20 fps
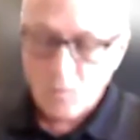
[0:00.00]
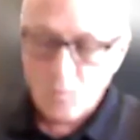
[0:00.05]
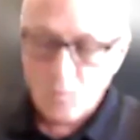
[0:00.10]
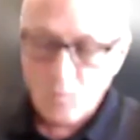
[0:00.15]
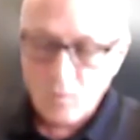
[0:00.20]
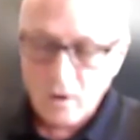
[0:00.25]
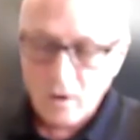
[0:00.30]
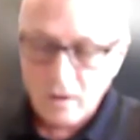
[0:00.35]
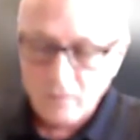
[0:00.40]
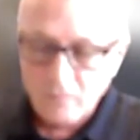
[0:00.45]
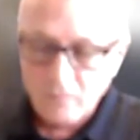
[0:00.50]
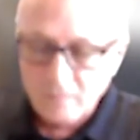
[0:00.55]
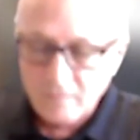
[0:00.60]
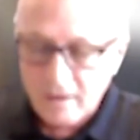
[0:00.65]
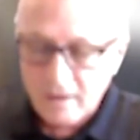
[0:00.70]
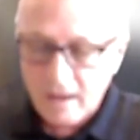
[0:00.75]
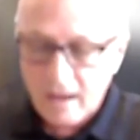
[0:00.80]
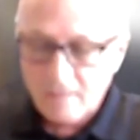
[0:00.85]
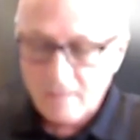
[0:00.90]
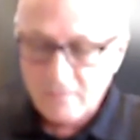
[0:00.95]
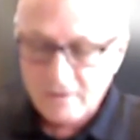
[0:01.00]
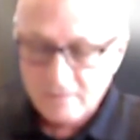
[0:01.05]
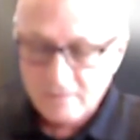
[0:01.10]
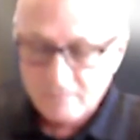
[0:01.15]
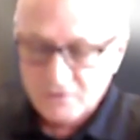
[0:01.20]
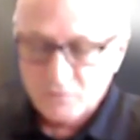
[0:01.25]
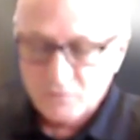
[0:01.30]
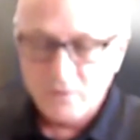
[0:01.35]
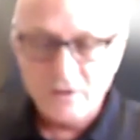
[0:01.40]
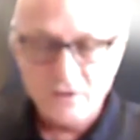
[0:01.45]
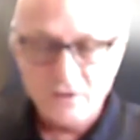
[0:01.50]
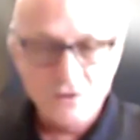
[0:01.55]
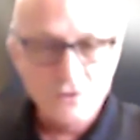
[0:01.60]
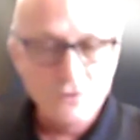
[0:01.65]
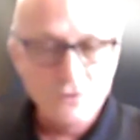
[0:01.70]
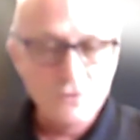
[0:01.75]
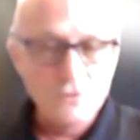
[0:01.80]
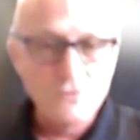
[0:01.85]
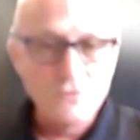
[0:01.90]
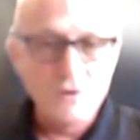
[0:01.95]
Well, between
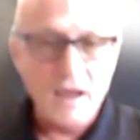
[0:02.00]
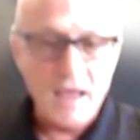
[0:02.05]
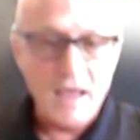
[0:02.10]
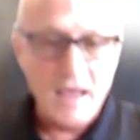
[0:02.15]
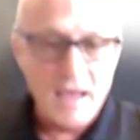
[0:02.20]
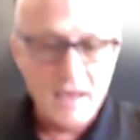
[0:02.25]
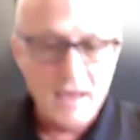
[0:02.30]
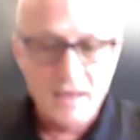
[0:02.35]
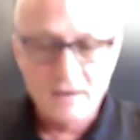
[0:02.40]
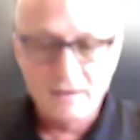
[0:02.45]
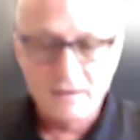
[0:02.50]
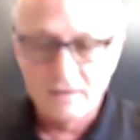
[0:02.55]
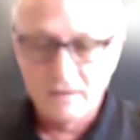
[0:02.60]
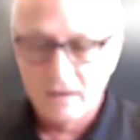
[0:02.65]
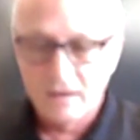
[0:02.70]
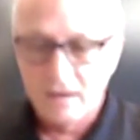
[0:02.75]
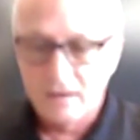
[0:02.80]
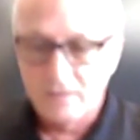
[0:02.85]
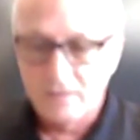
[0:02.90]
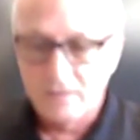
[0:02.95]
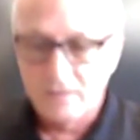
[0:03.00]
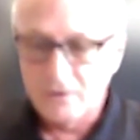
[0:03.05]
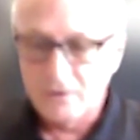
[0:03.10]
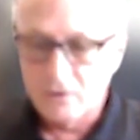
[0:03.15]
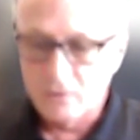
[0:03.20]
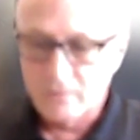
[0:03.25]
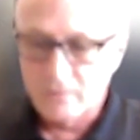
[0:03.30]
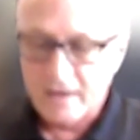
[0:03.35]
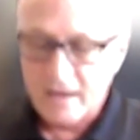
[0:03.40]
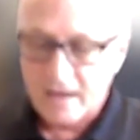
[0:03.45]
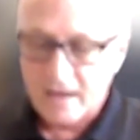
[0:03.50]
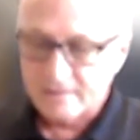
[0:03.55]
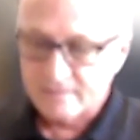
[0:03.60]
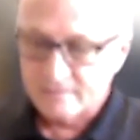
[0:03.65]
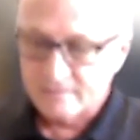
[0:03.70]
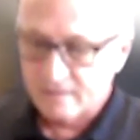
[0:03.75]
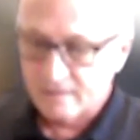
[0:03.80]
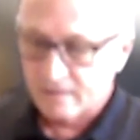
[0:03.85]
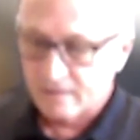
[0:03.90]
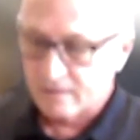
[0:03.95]
you and we got
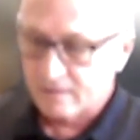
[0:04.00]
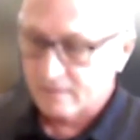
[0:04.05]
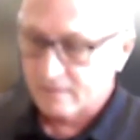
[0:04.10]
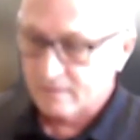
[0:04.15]
the